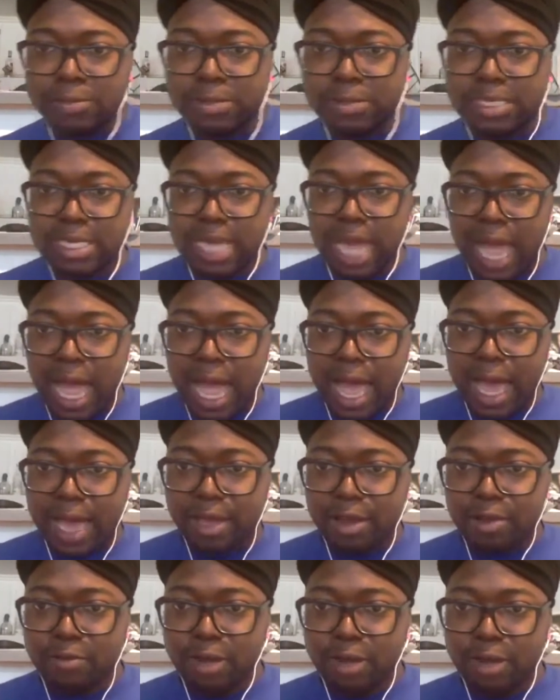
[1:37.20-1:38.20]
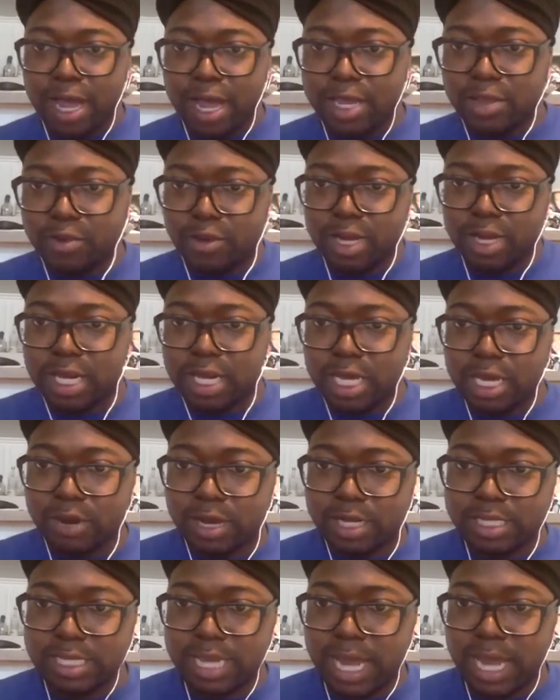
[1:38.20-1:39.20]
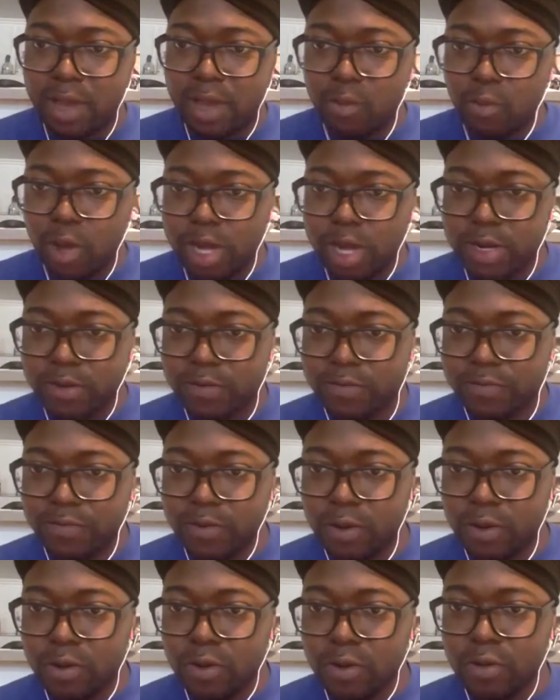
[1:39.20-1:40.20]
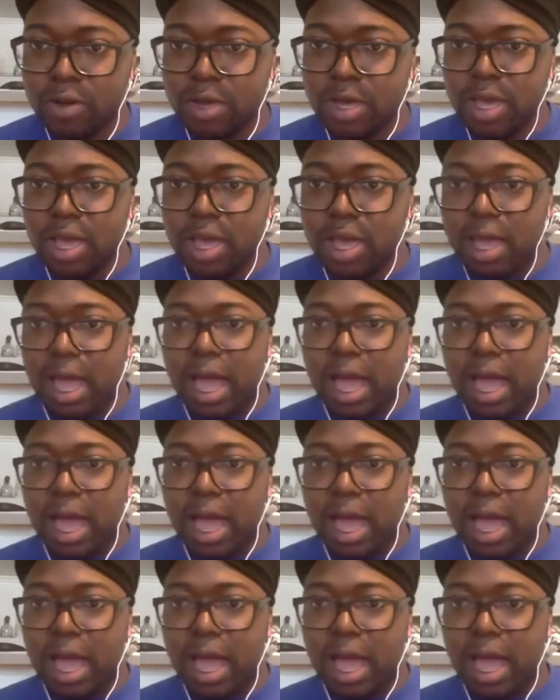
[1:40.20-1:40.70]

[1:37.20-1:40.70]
Sky, great. You can hear us now. Wonderful.